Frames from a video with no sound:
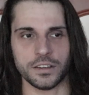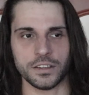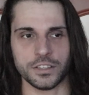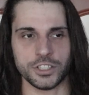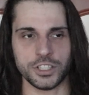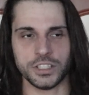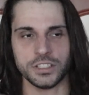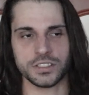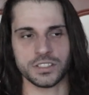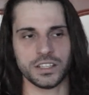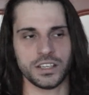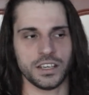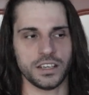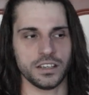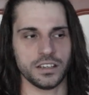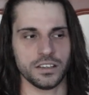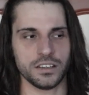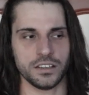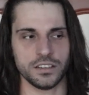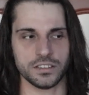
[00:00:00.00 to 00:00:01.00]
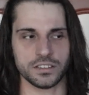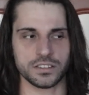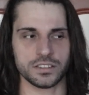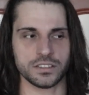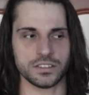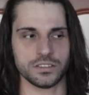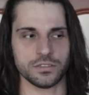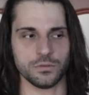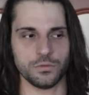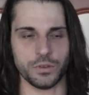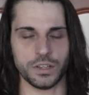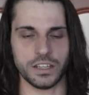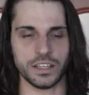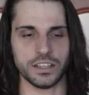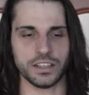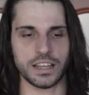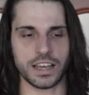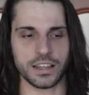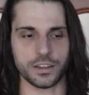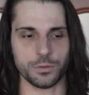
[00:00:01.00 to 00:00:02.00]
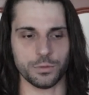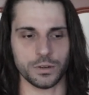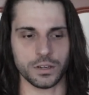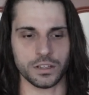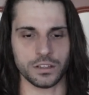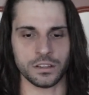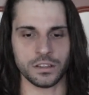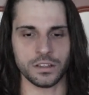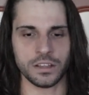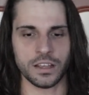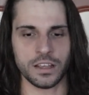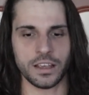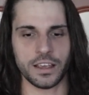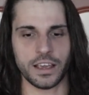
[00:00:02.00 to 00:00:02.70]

Shinsuke is winning that one,